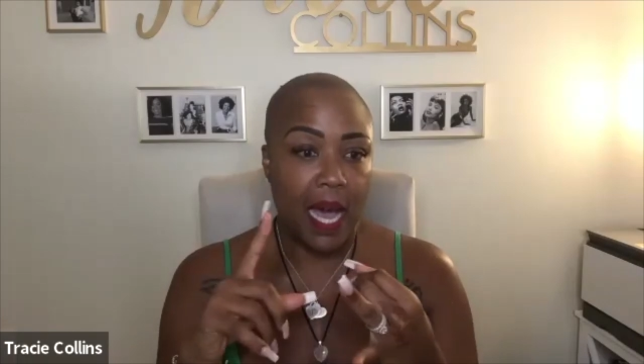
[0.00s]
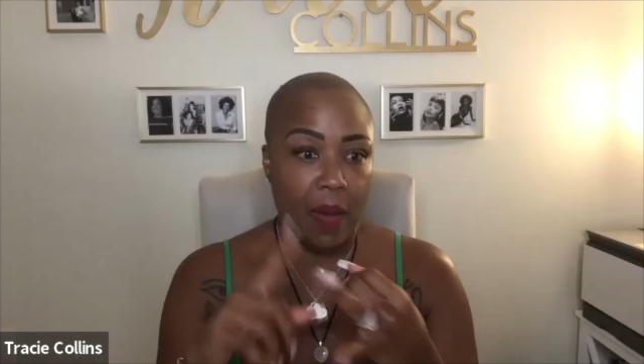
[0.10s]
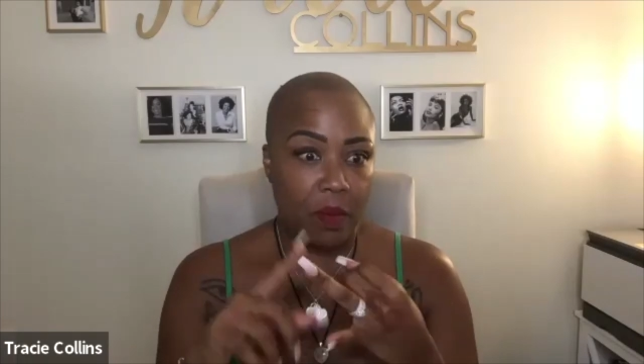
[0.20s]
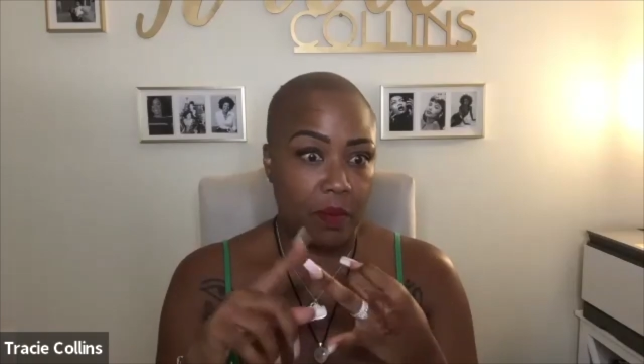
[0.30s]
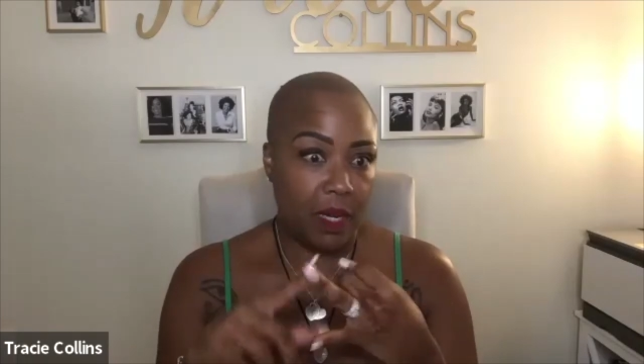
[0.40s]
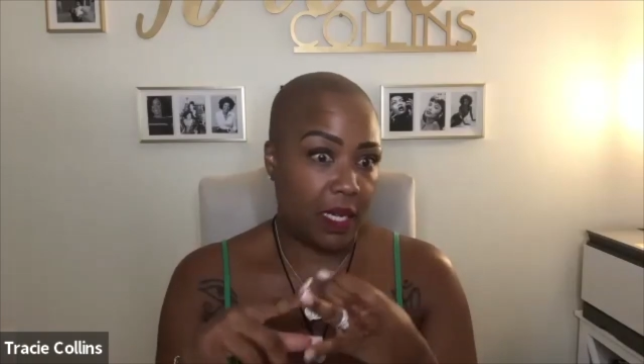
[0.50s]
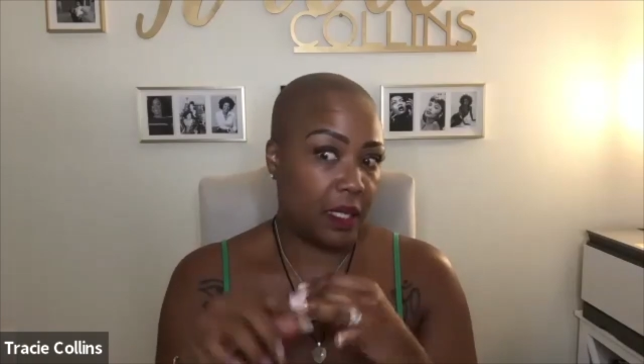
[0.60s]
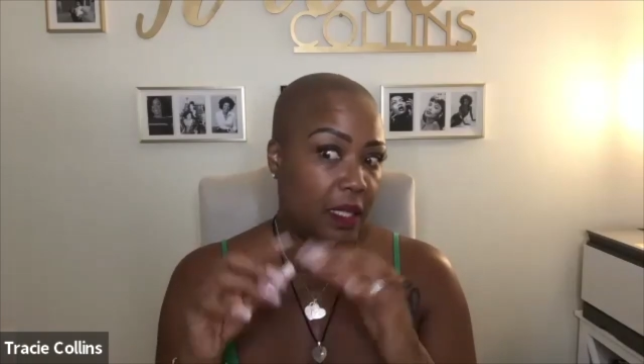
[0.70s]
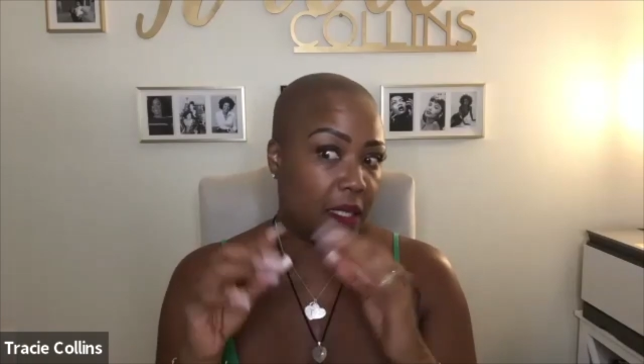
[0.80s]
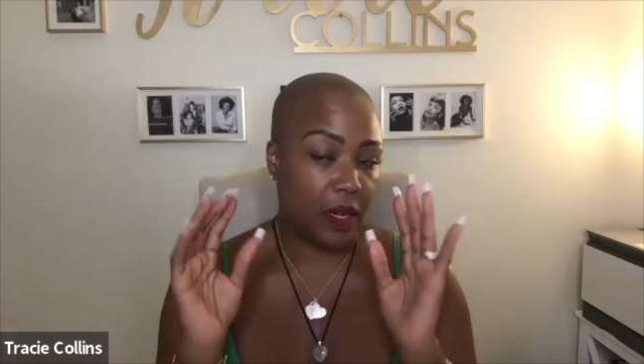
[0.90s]
I'm
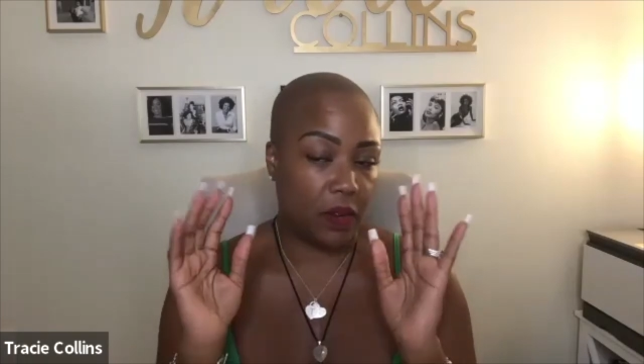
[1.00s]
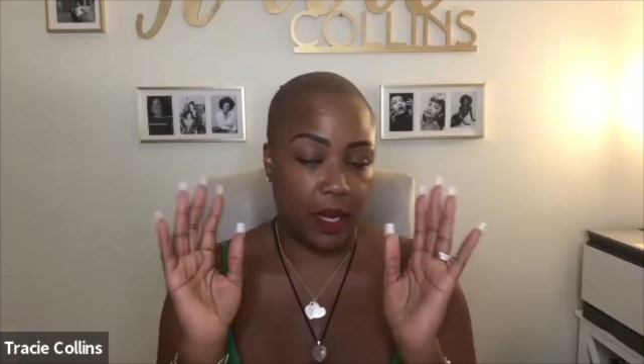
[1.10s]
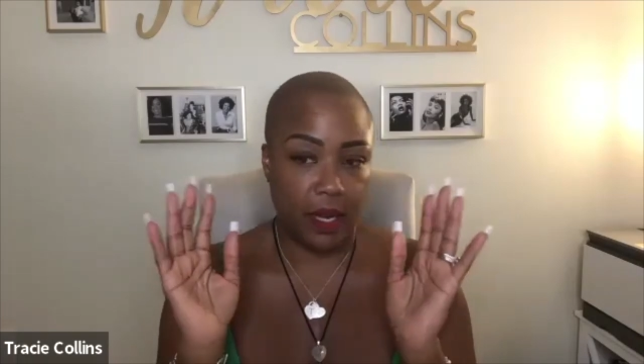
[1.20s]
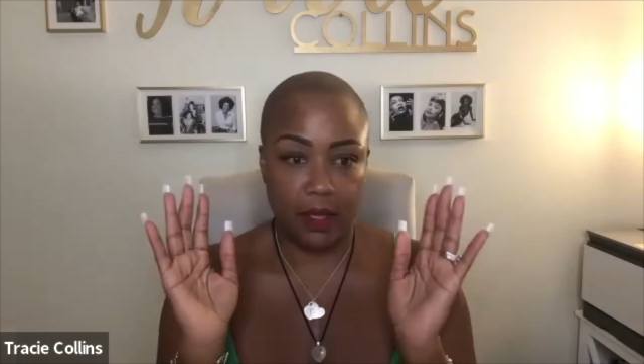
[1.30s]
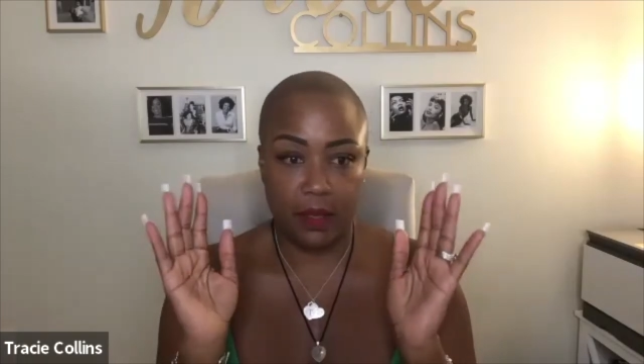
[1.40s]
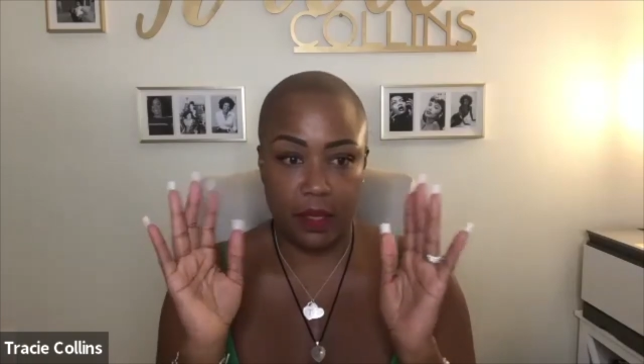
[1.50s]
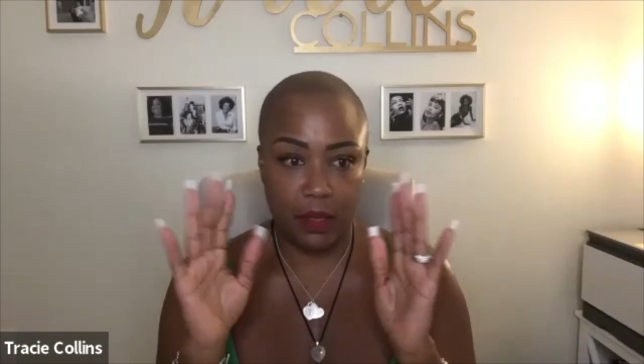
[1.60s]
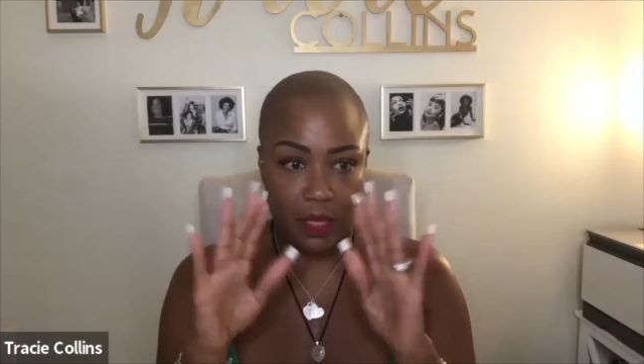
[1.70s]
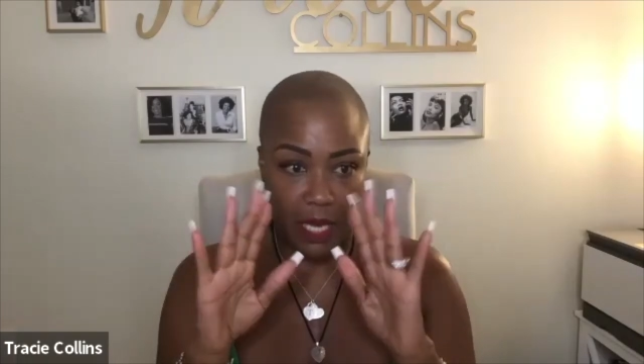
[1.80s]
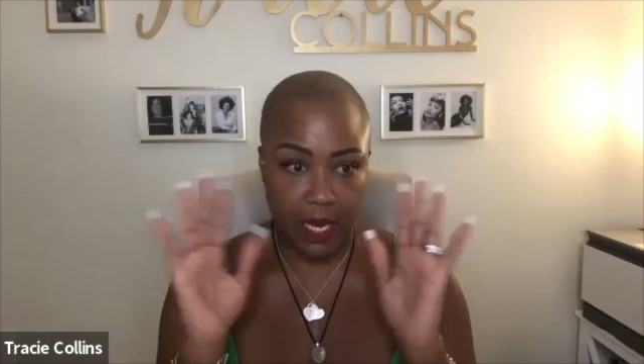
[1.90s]
immediately like, okay,
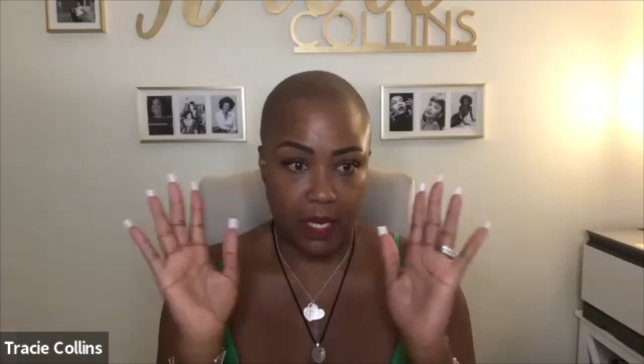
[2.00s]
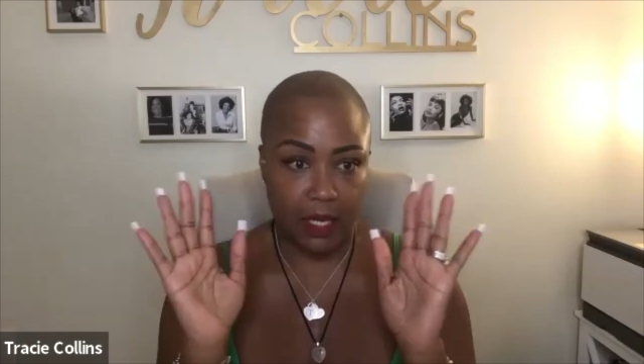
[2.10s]
taking